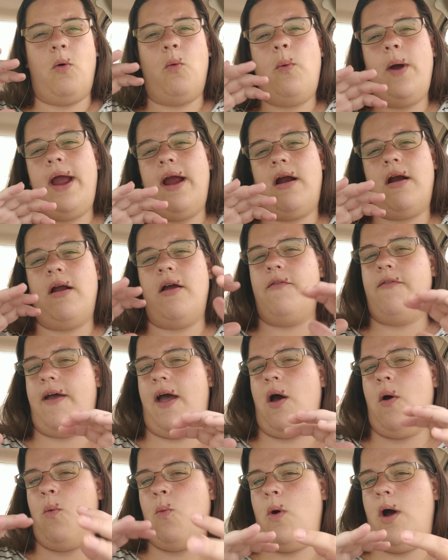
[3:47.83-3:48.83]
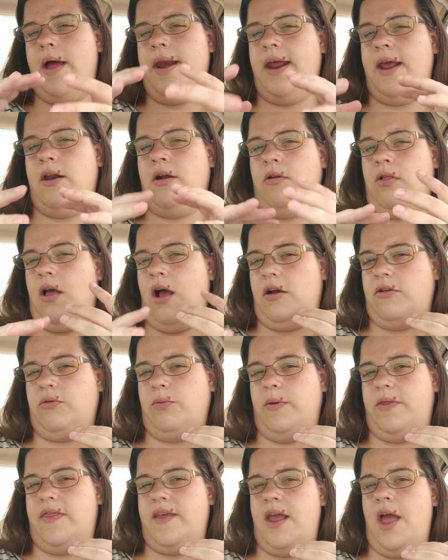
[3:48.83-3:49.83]
aware of how one interlocks
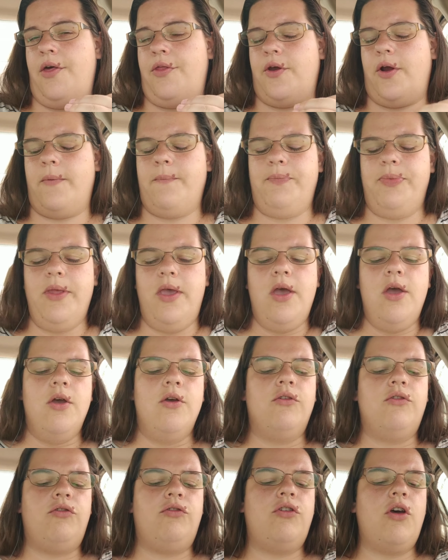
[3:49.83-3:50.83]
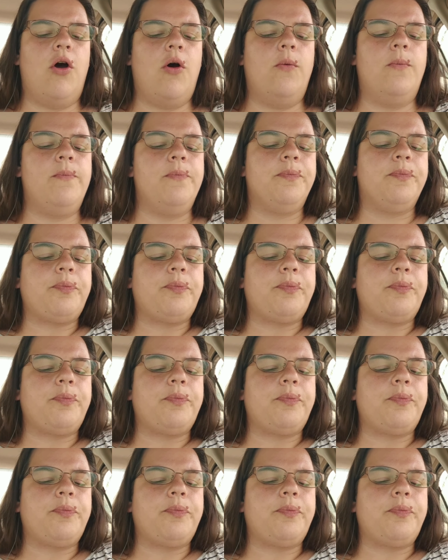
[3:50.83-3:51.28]
with the other. So